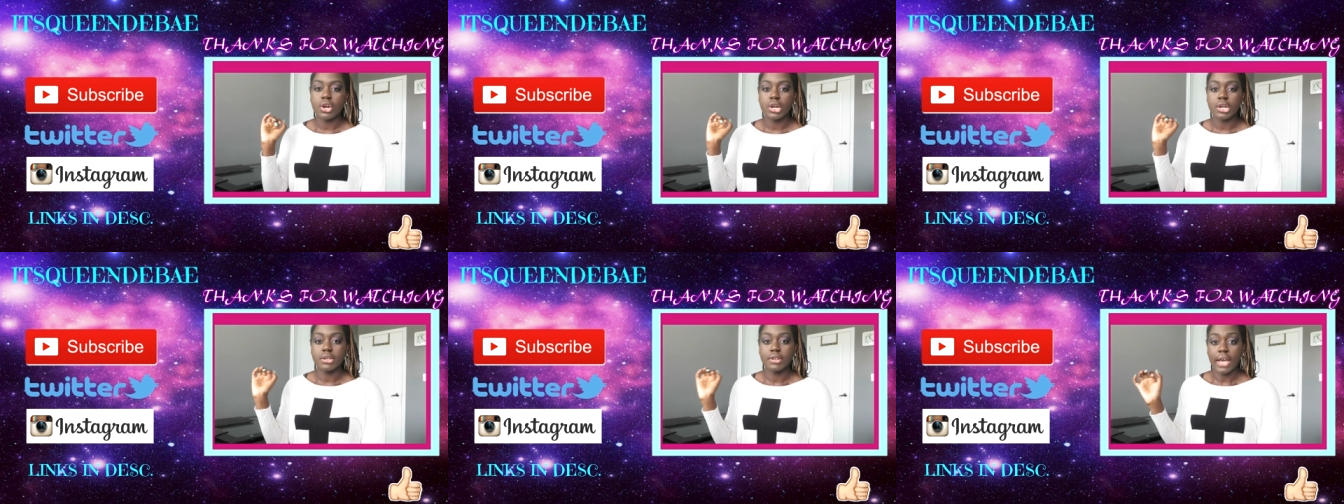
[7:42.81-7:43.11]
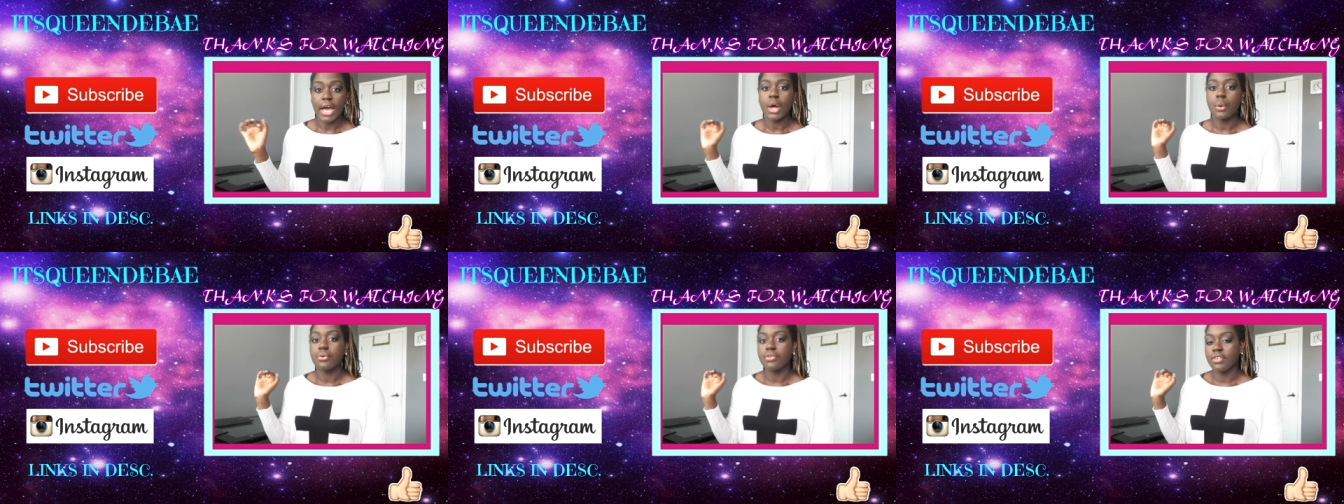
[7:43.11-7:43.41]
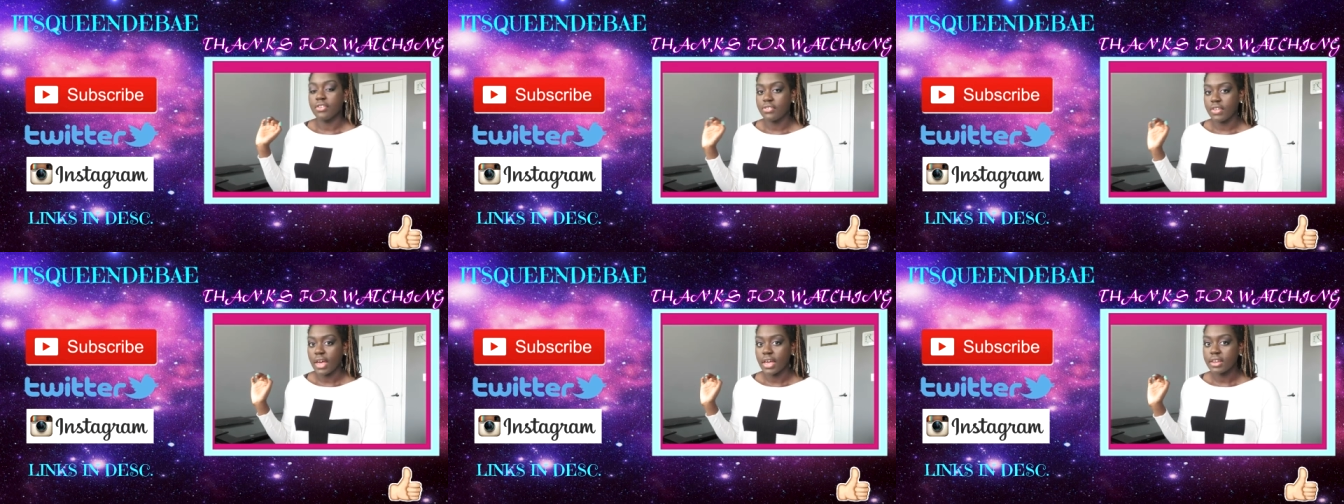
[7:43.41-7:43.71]
One time
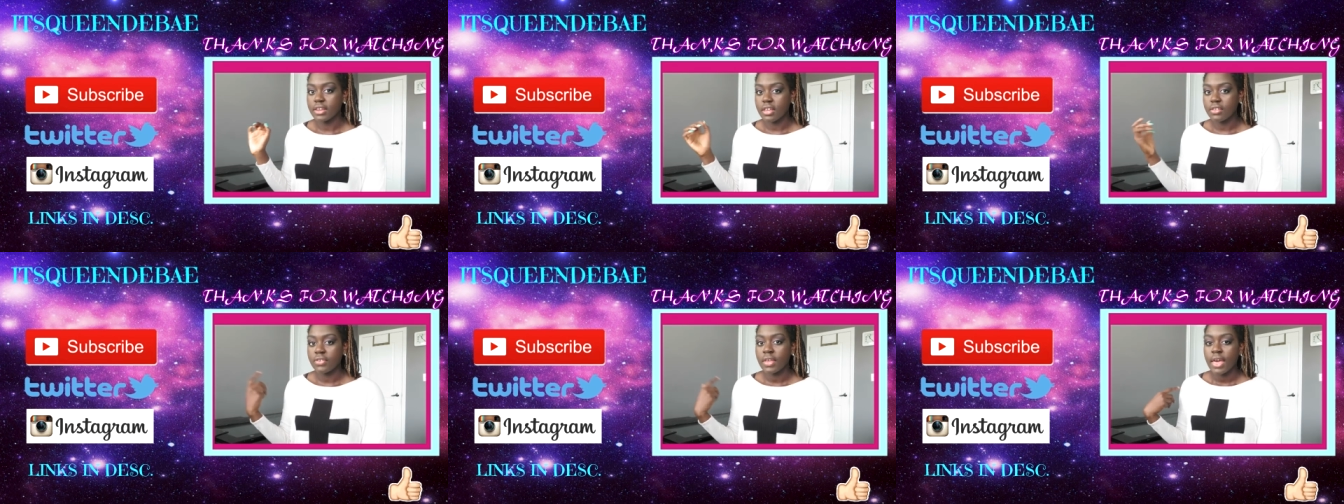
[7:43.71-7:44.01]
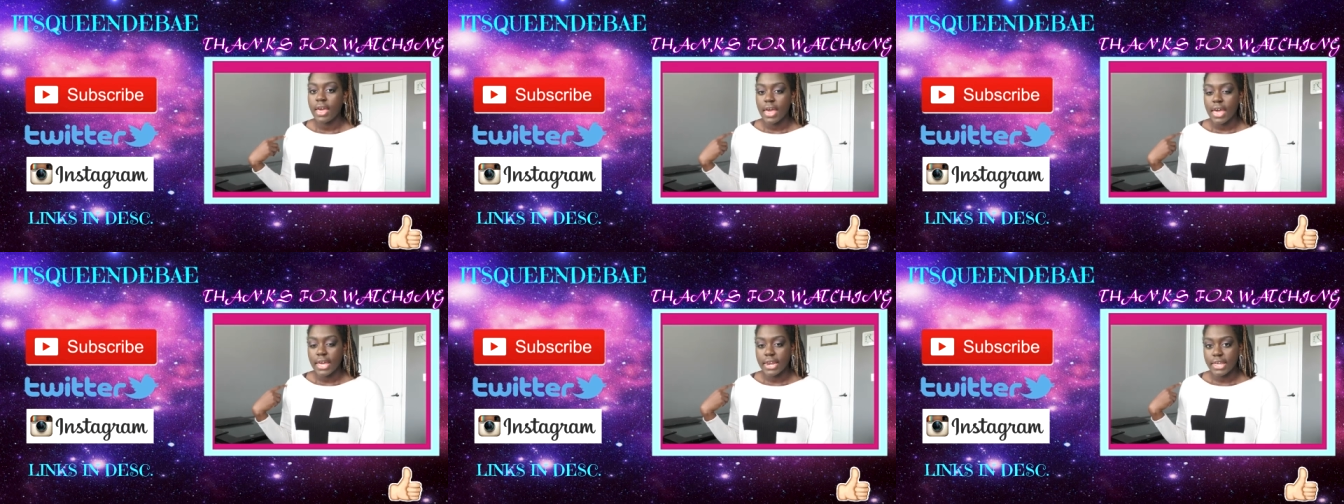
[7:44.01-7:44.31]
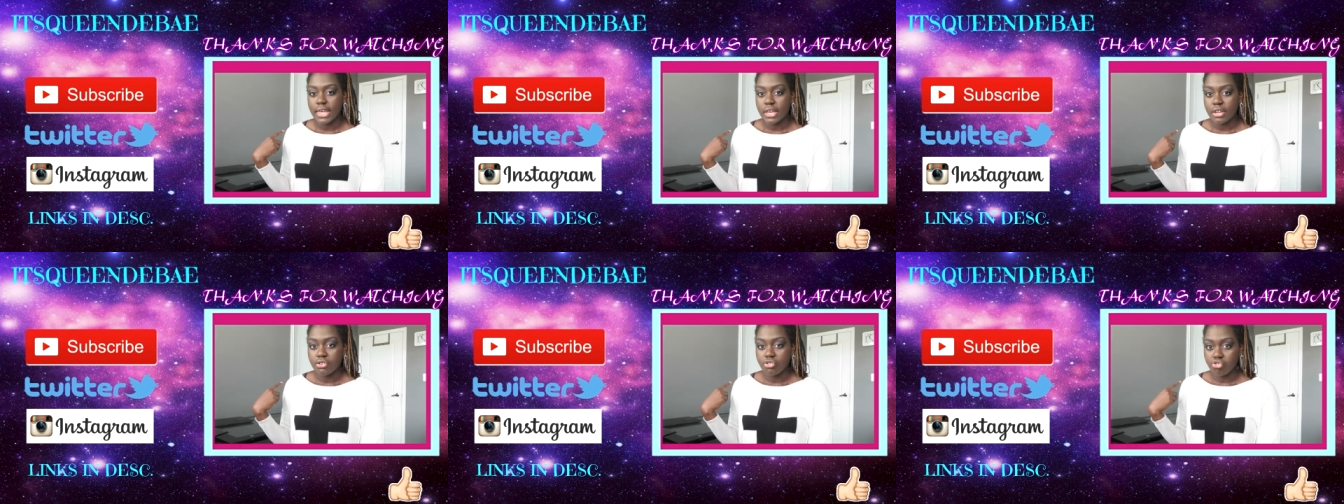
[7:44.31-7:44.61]
for the girl that
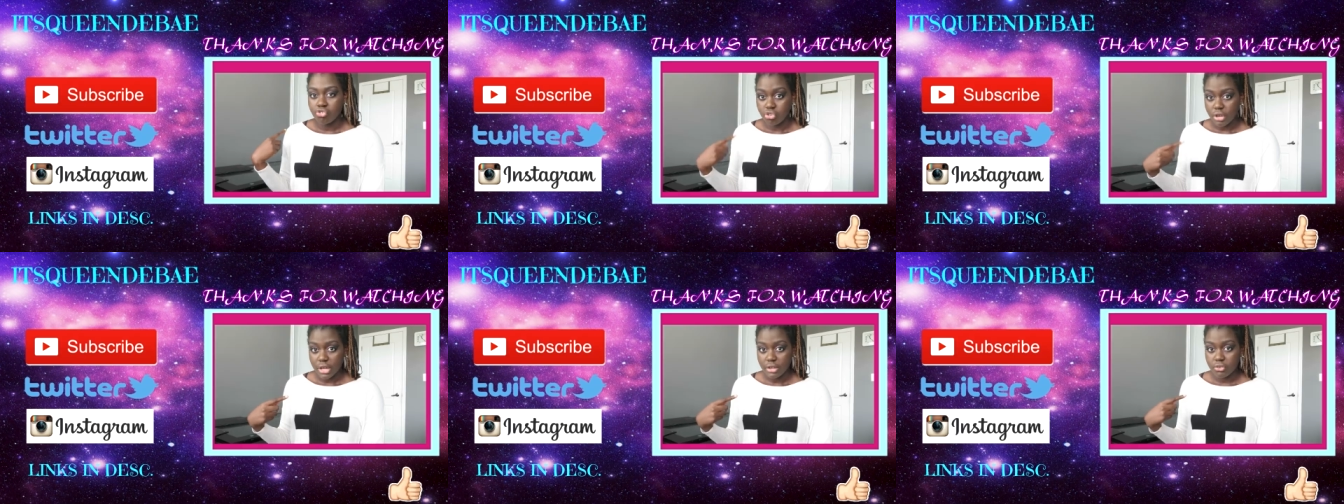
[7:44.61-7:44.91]
got away.